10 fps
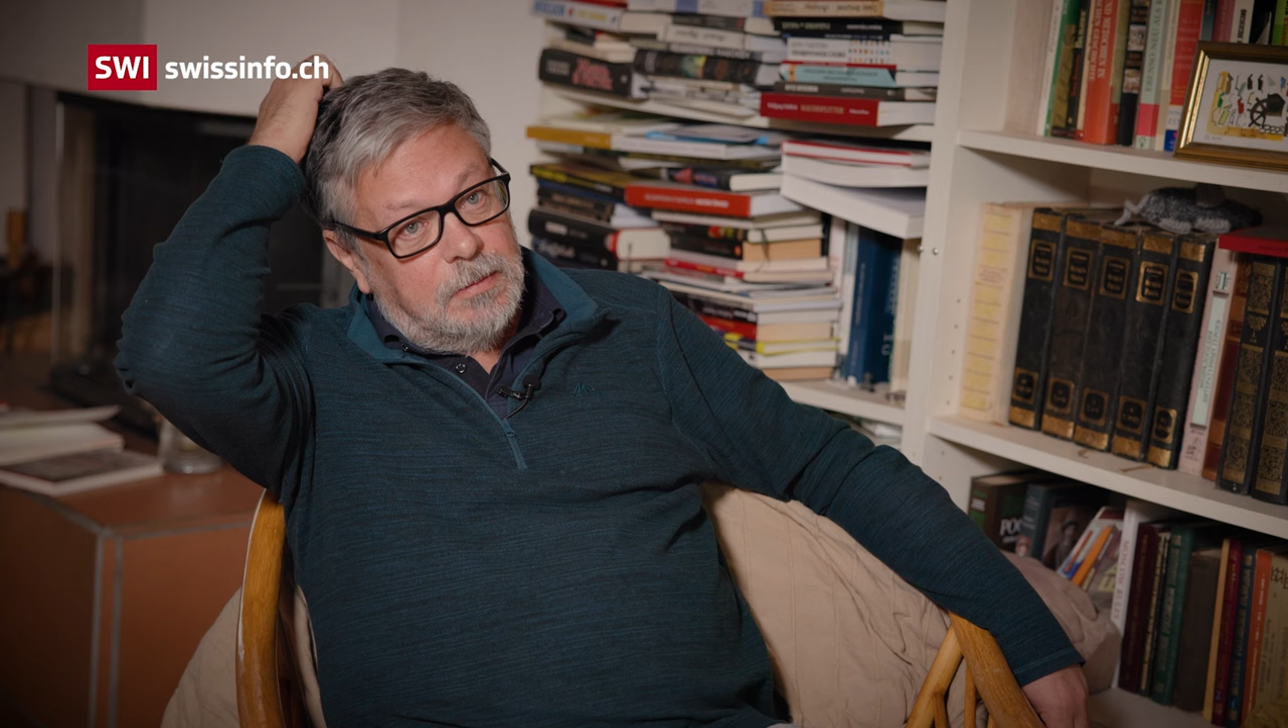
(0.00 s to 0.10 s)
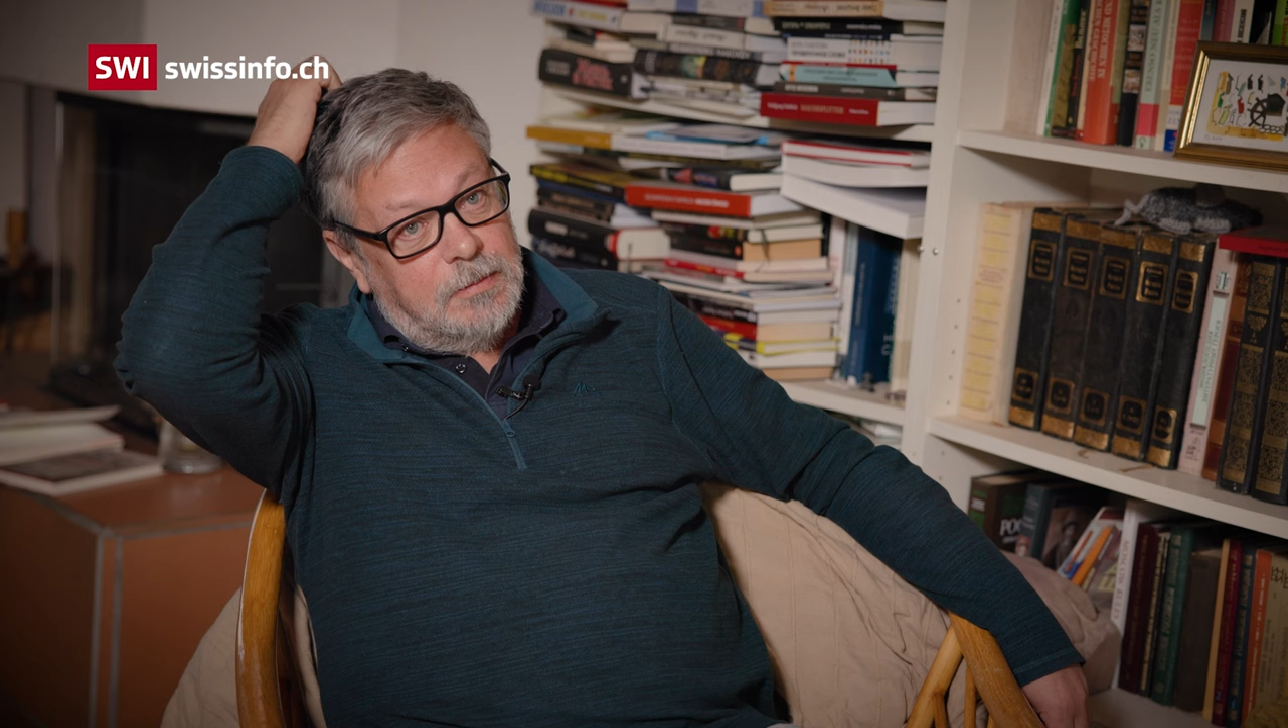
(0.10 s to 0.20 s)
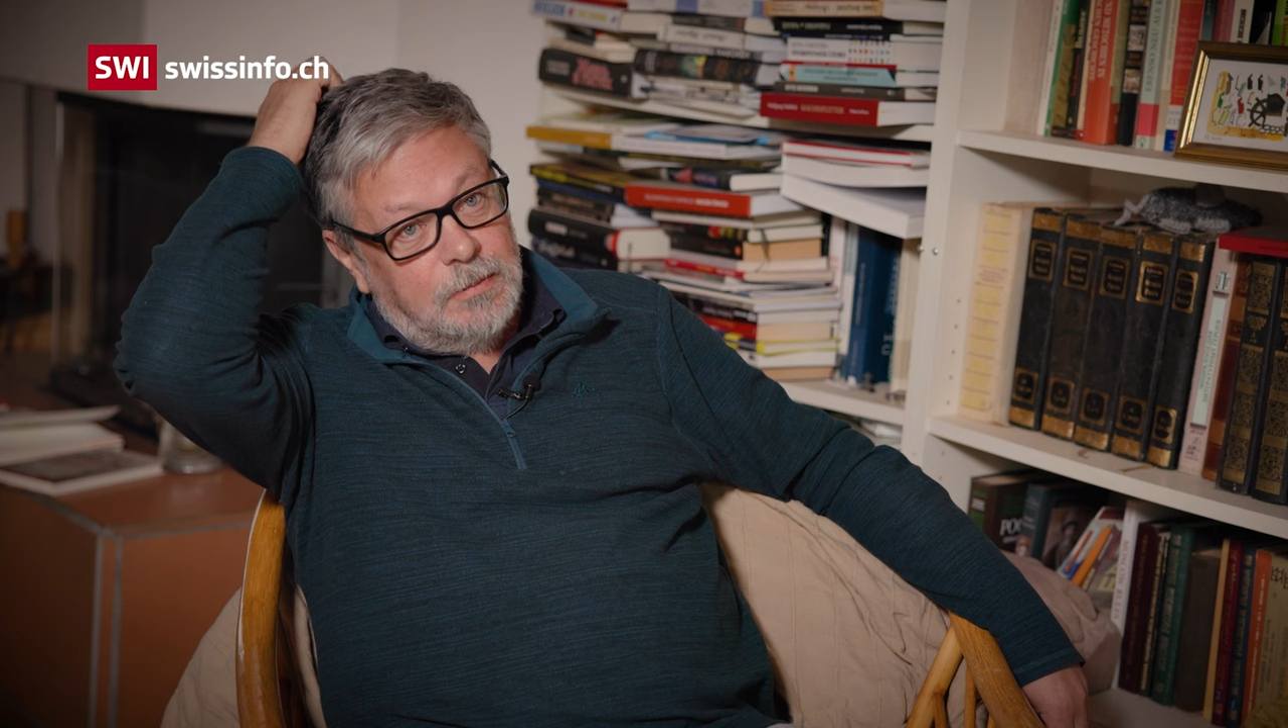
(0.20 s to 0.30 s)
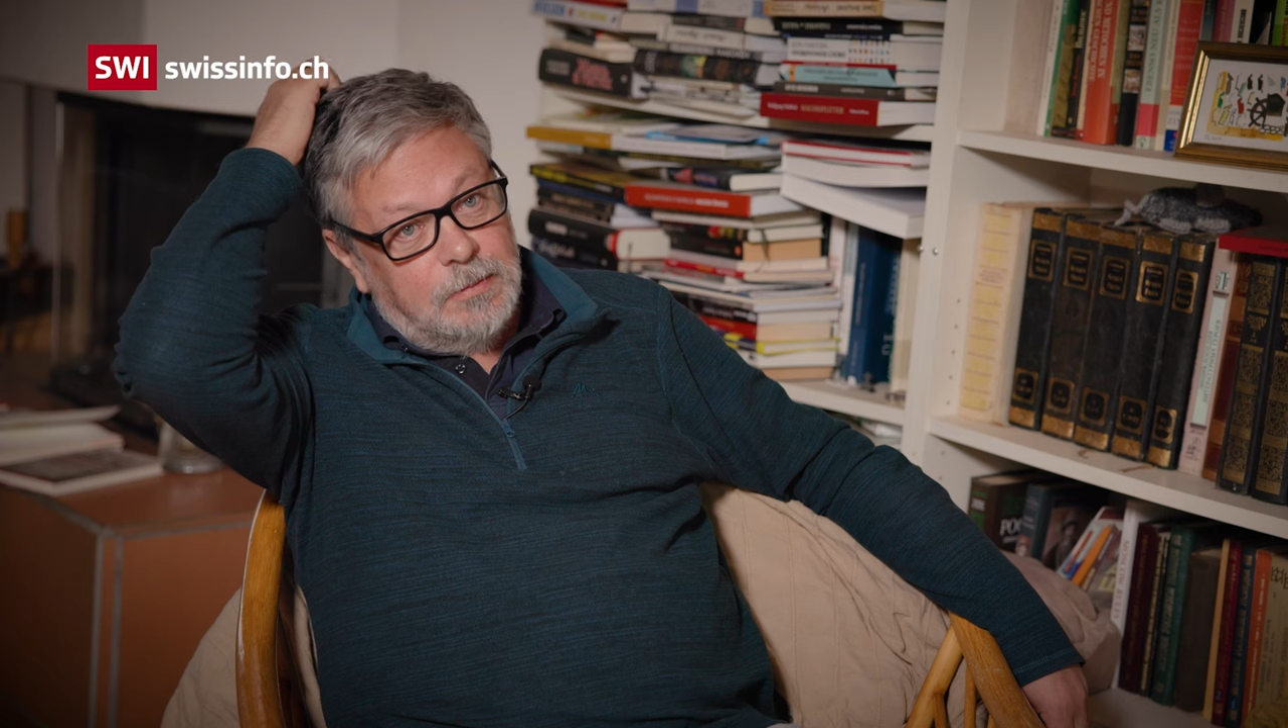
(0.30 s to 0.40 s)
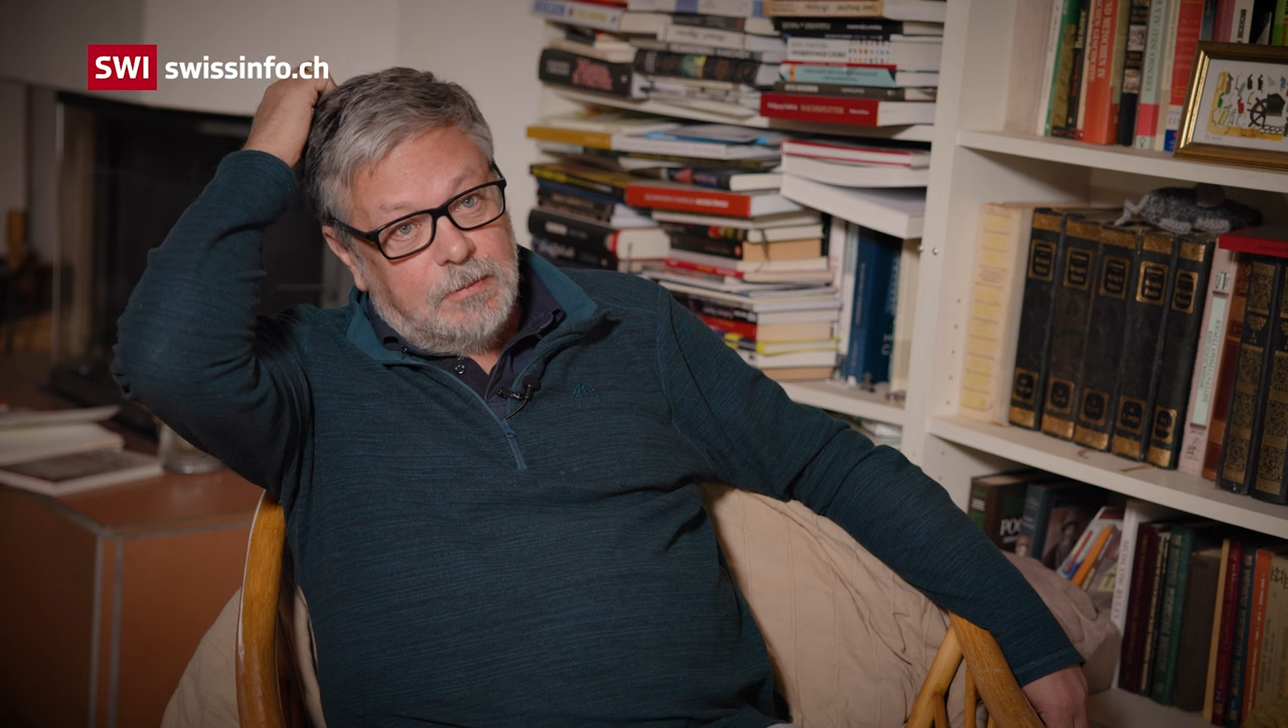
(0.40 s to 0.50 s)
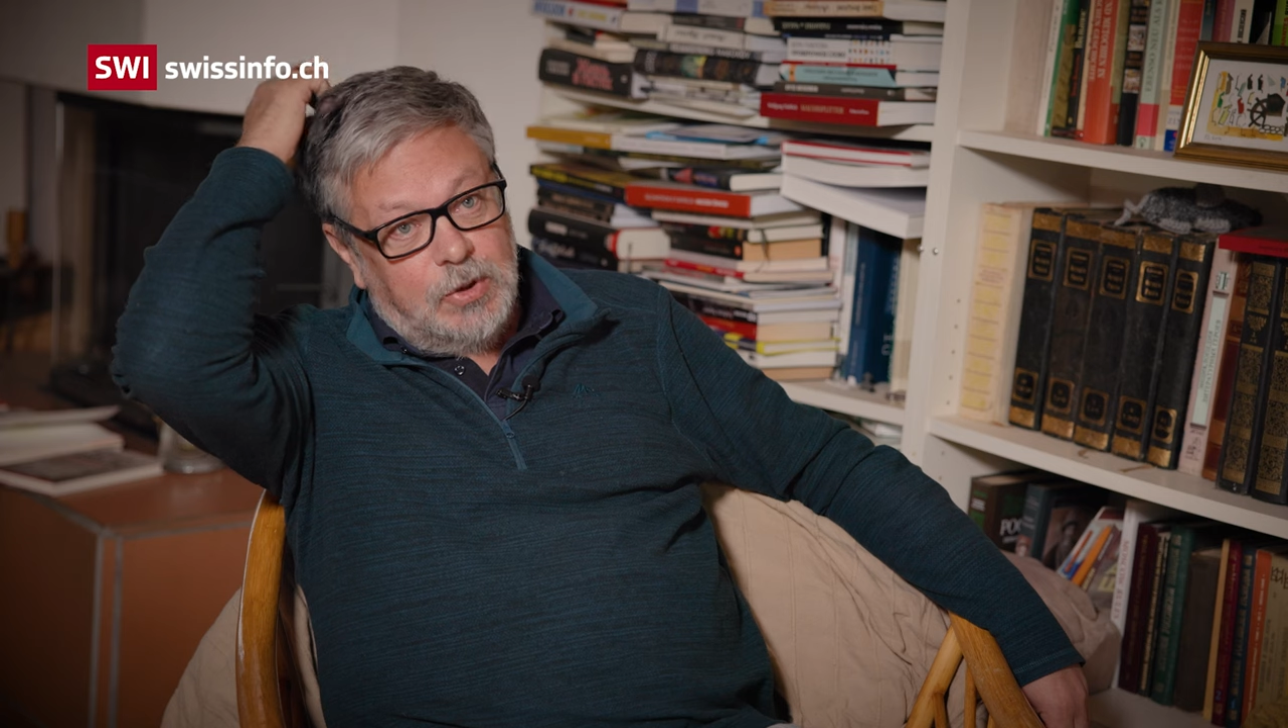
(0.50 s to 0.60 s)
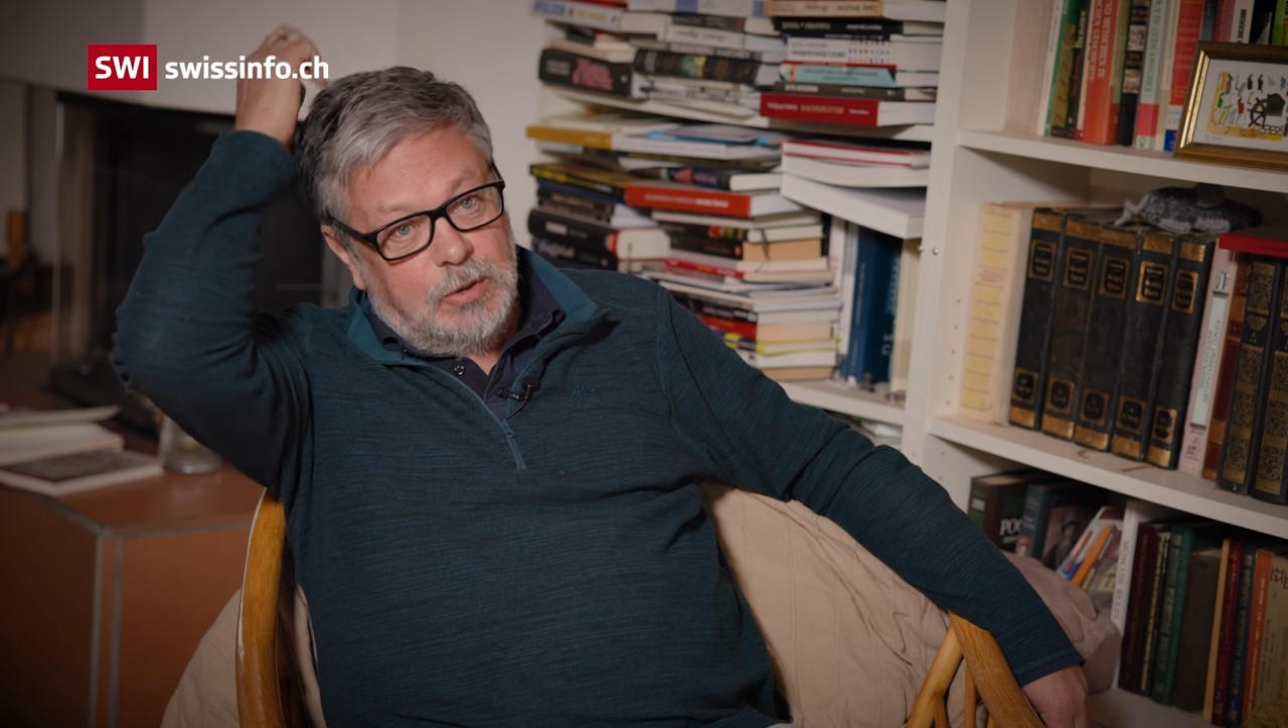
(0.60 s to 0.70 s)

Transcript: Why did they